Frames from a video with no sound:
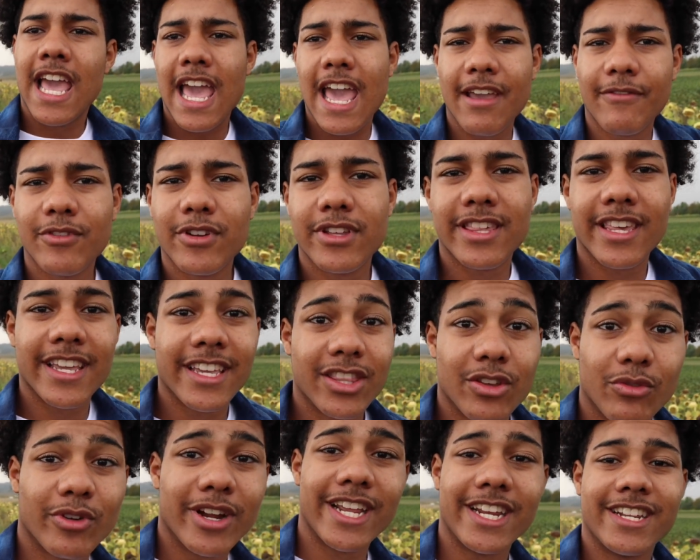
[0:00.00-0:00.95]
everything in
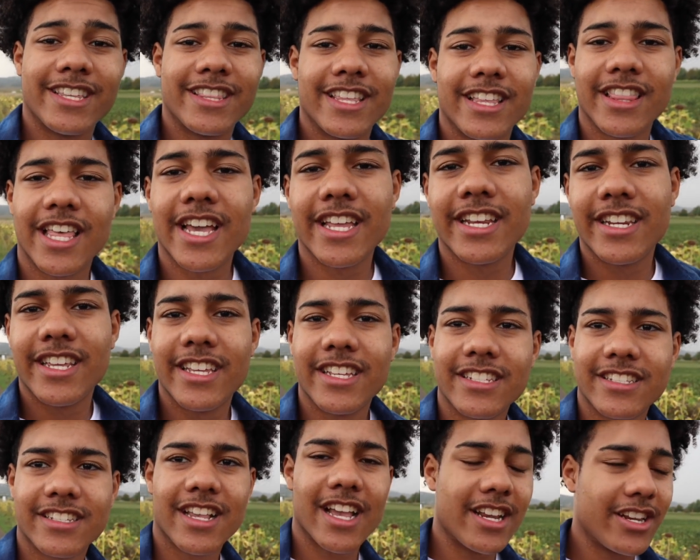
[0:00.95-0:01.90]
the rain and the
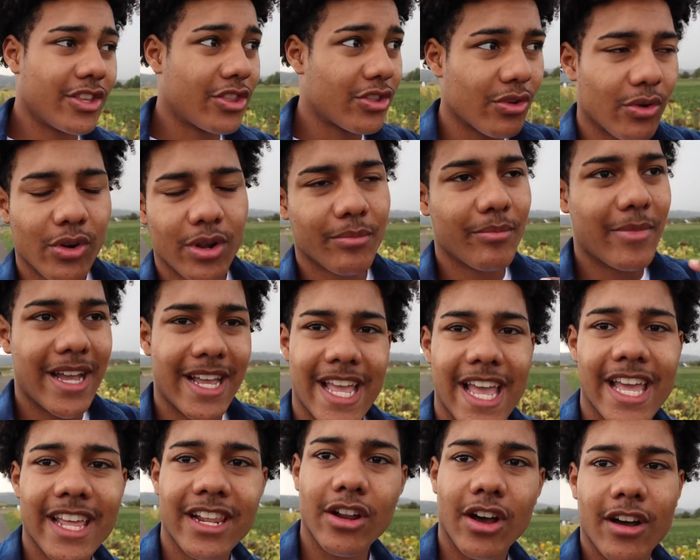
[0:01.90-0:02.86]
lightning's kind of throwing my
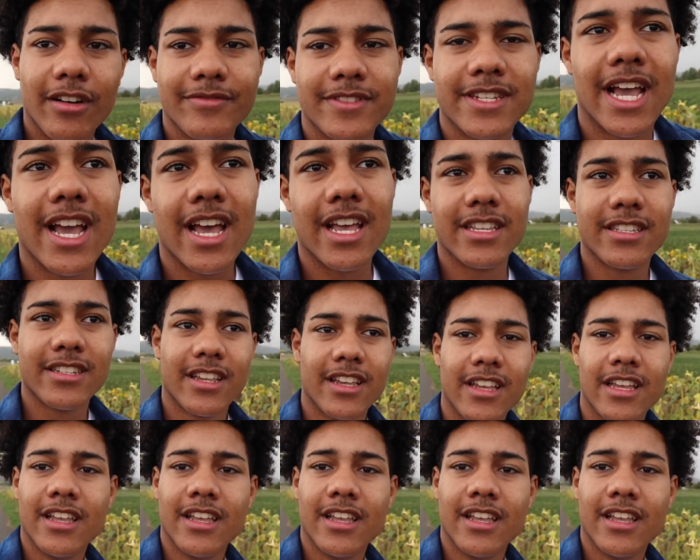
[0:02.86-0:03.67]
head off task.